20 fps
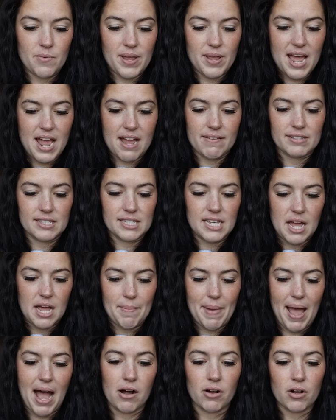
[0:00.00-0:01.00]
We have some
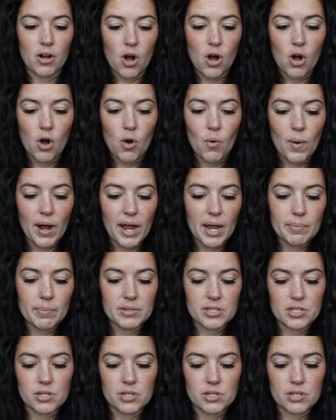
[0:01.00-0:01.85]
alcohol wipes.